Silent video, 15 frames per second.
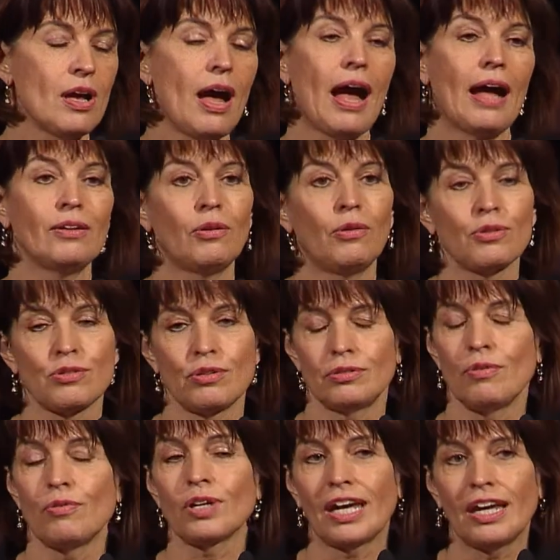and also
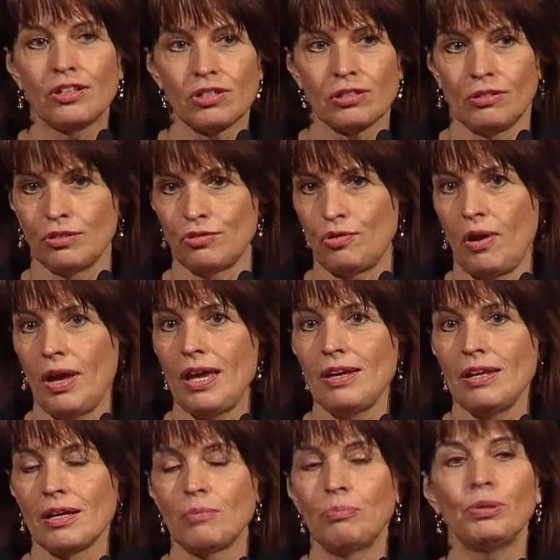the vocational
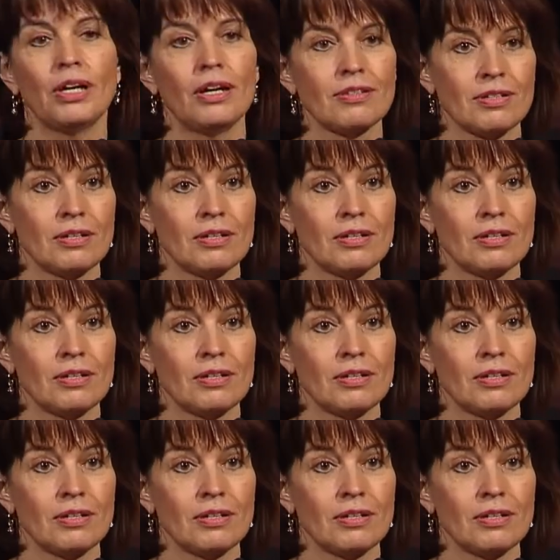training plays